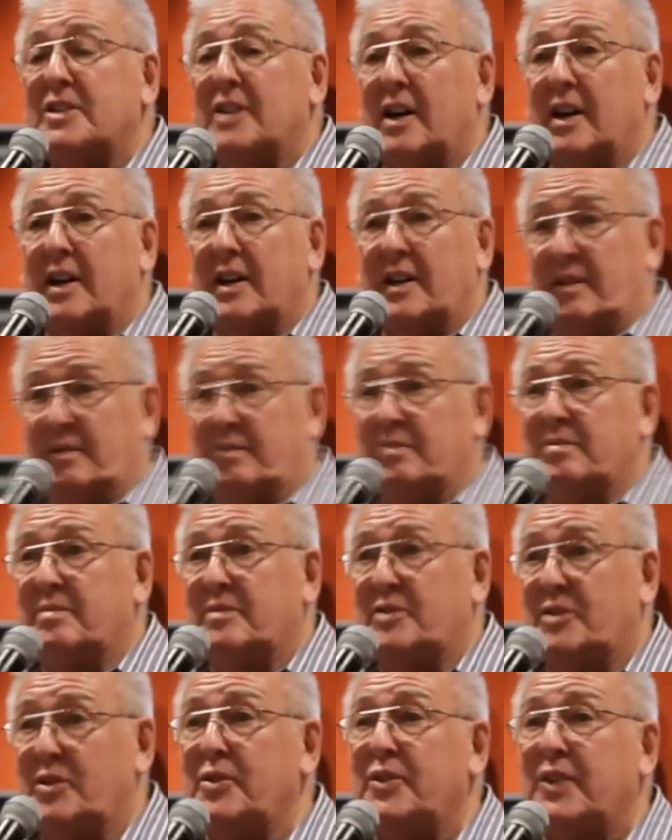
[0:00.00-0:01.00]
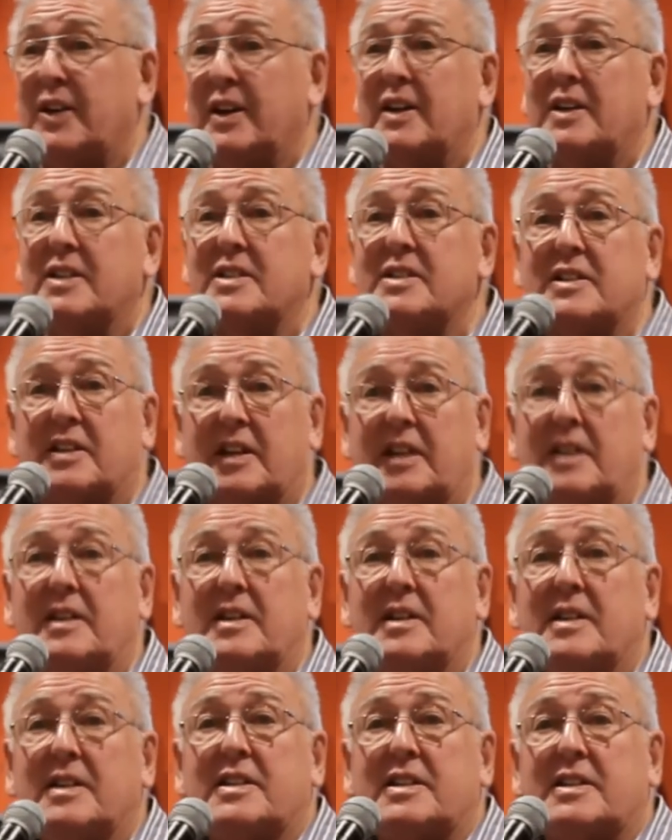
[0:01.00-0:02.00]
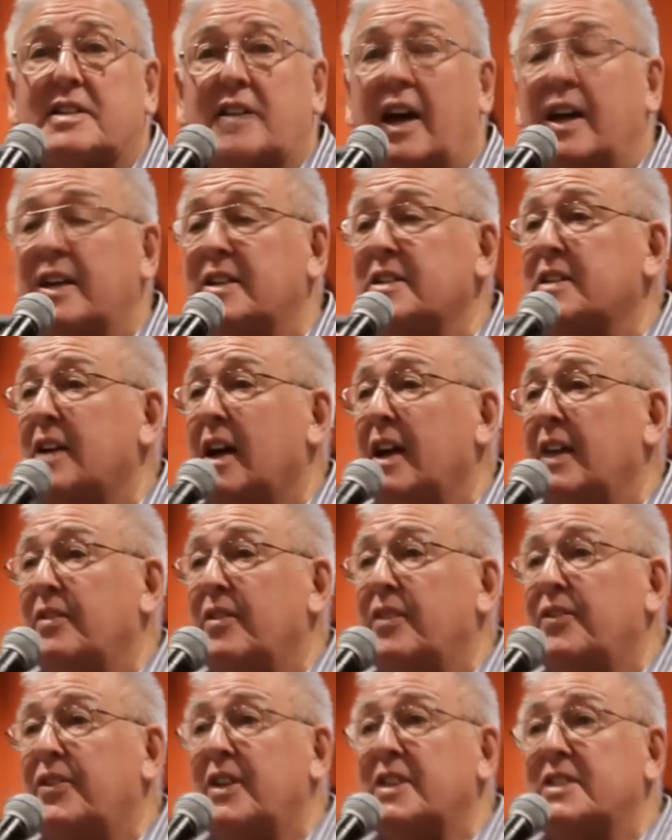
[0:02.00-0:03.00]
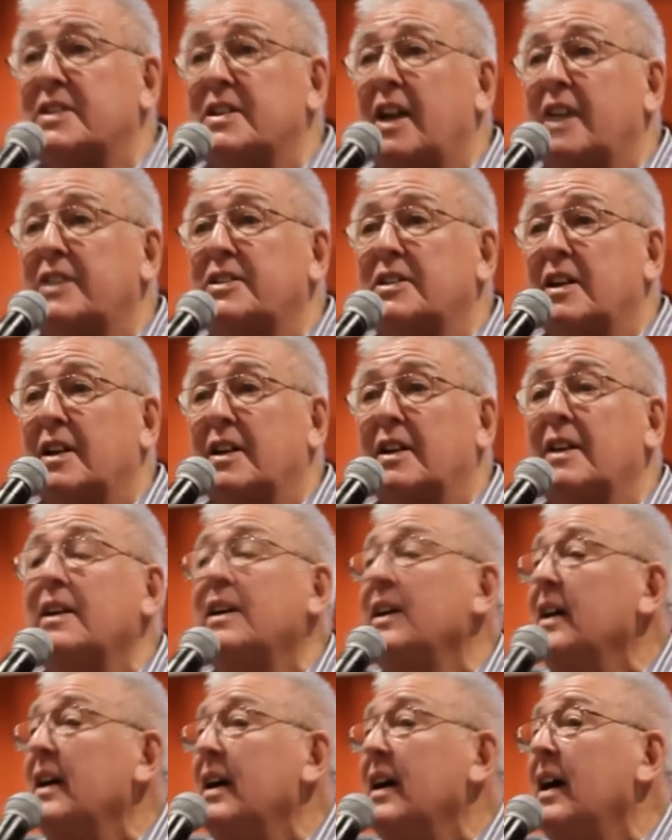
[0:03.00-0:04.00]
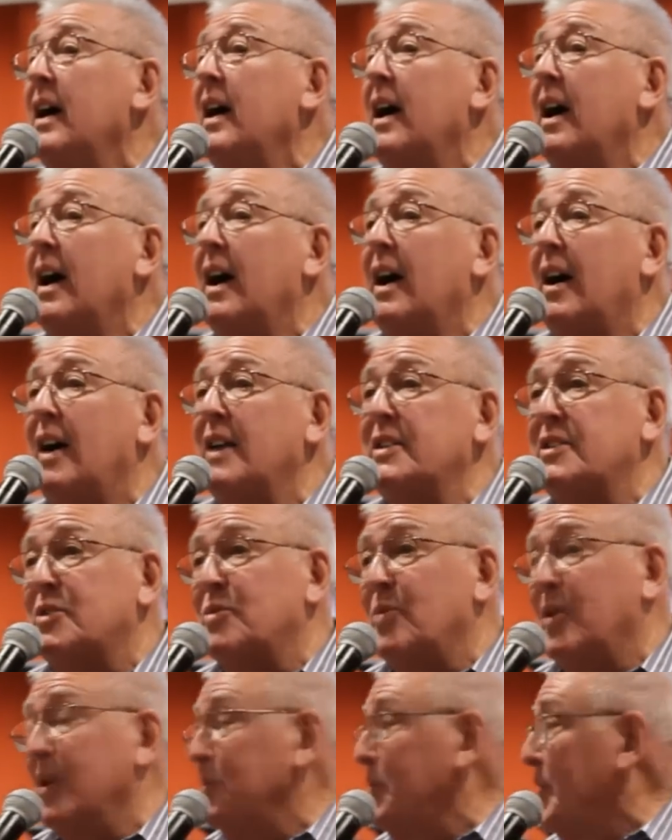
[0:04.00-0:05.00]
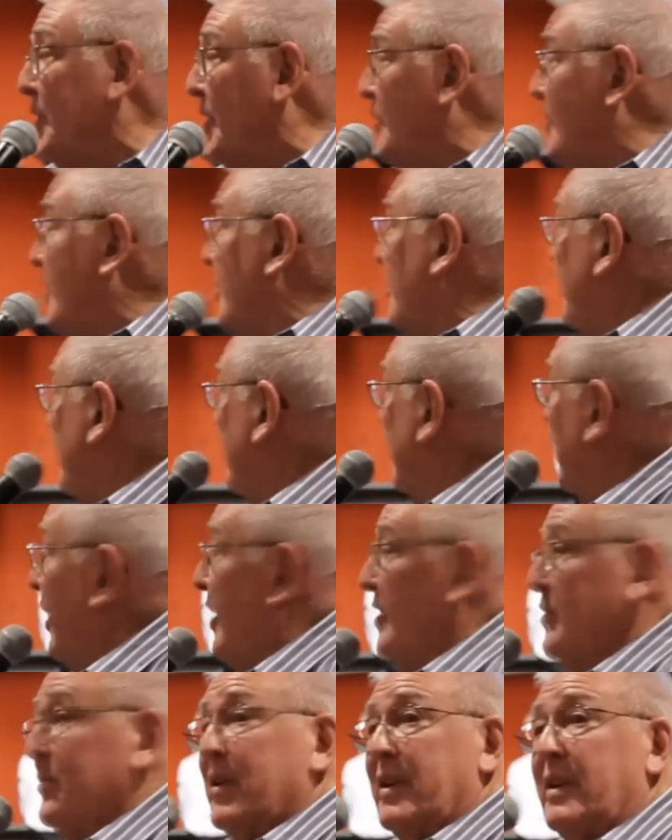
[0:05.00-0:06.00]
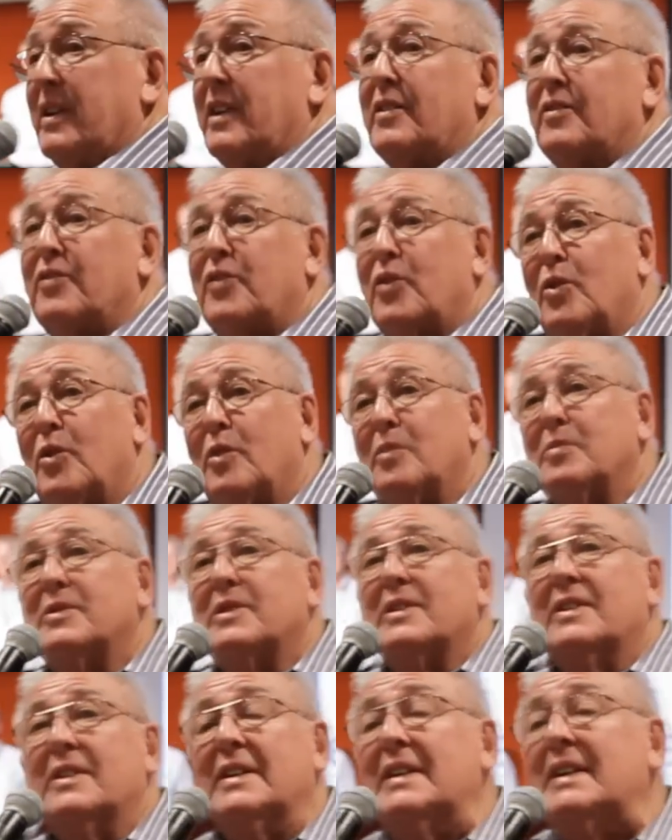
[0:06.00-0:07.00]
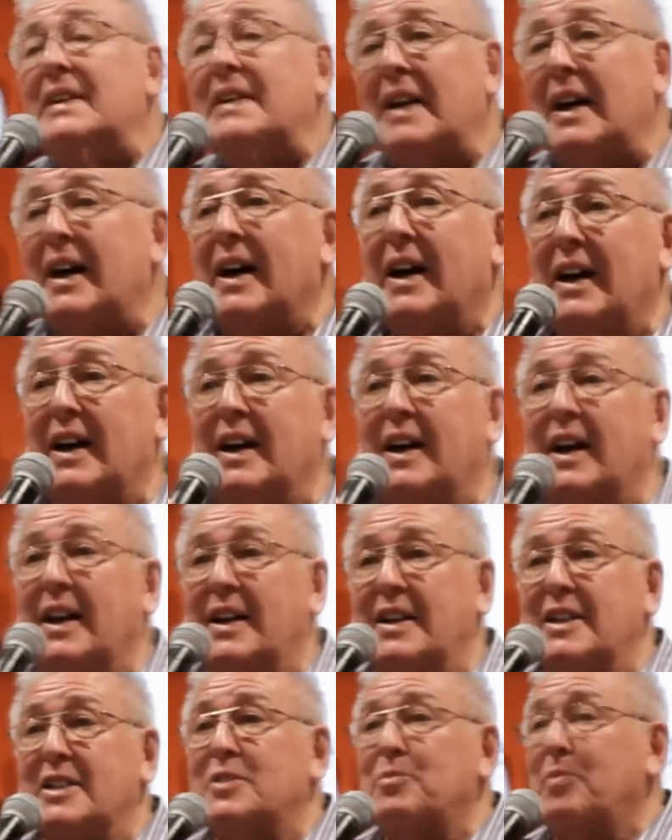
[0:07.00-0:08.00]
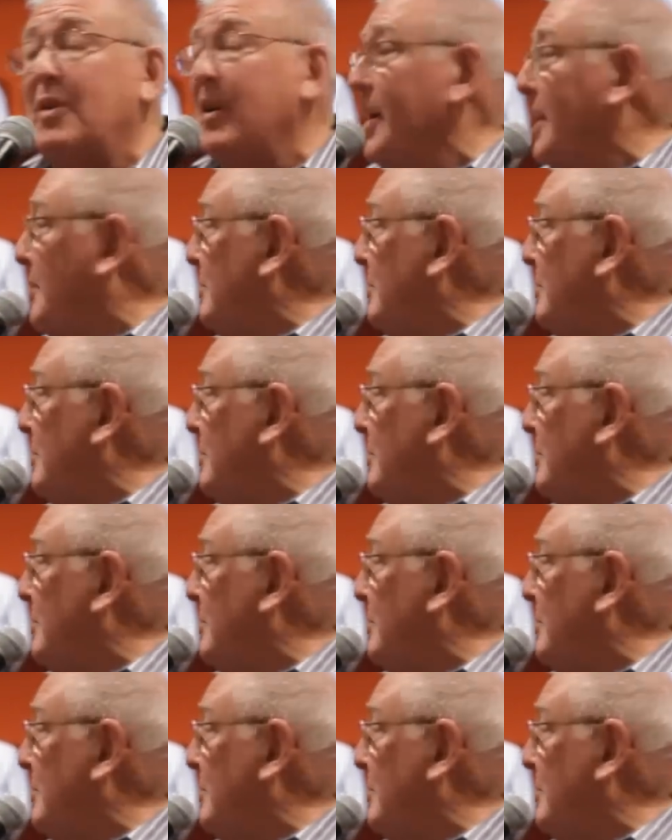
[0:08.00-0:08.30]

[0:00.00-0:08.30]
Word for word: I do think is the sad state of affairs nationally, uh, I just want to put on record that I've been informed and inspired